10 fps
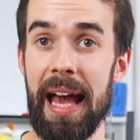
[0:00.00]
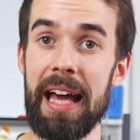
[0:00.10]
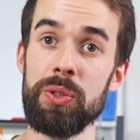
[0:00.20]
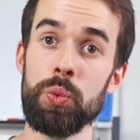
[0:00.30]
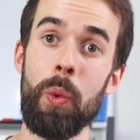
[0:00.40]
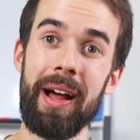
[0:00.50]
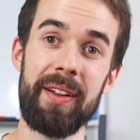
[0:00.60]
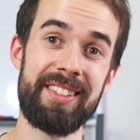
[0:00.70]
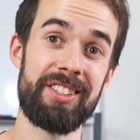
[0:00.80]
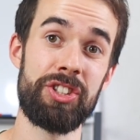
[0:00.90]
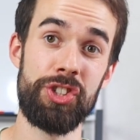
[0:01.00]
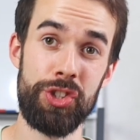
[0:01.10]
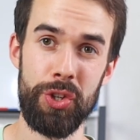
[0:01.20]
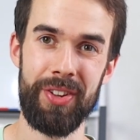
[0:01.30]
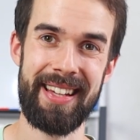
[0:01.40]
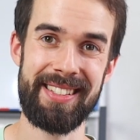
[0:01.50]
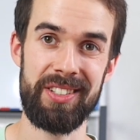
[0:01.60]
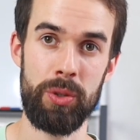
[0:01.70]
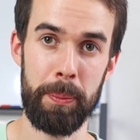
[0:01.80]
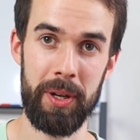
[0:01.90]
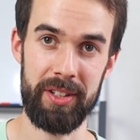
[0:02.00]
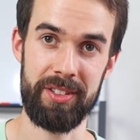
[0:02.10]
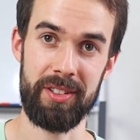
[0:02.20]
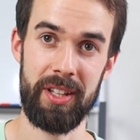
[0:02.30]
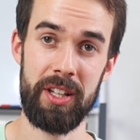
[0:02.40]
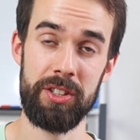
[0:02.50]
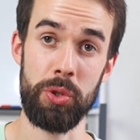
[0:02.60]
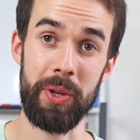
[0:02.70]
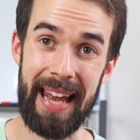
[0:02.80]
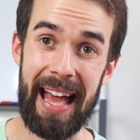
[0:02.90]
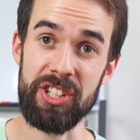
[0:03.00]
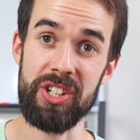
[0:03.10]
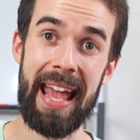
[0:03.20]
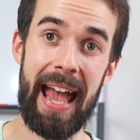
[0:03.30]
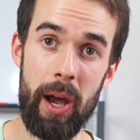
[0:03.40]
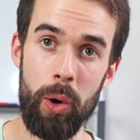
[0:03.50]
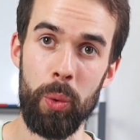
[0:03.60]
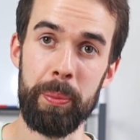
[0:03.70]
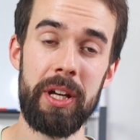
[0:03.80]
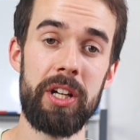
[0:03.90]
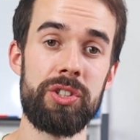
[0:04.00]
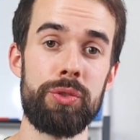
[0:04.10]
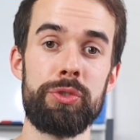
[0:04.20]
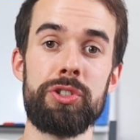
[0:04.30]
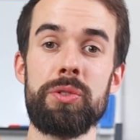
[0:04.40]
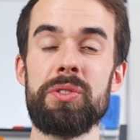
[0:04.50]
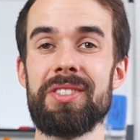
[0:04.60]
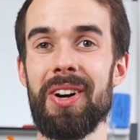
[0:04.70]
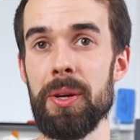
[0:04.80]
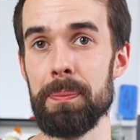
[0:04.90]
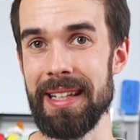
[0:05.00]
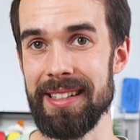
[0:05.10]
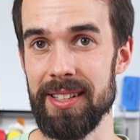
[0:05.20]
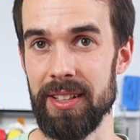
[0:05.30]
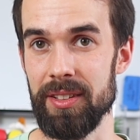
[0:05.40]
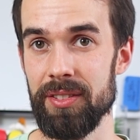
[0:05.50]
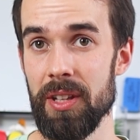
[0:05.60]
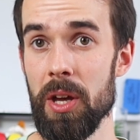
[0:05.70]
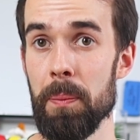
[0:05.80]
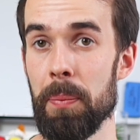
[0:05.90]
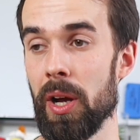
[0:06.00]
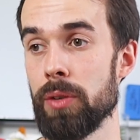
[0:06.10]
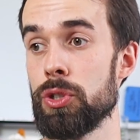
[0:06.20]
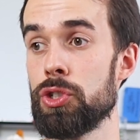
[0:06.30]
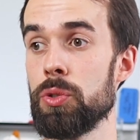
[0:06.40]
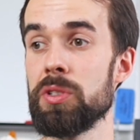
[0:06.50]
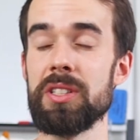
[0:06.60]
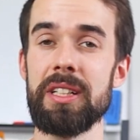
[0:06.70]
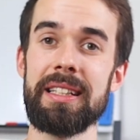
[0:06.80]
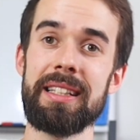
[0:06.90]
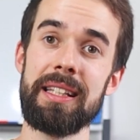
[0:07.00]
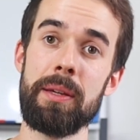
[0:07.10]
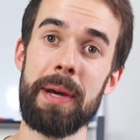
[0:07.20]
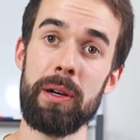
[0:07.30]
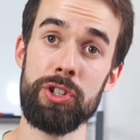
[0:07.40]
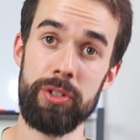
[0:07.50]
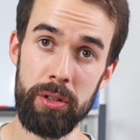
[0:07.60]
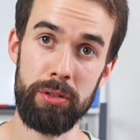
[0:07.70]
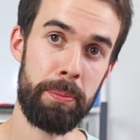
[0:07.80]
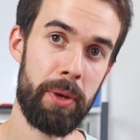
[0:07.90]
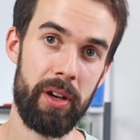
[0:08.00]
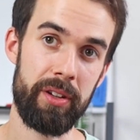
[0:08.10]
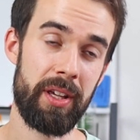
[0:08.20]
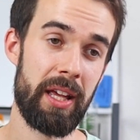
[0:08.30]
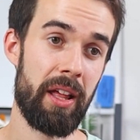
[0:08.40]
as well as the sugar that's in your blood. So it can actually help to reduce diabetes by reducing the amount of sugar in your blood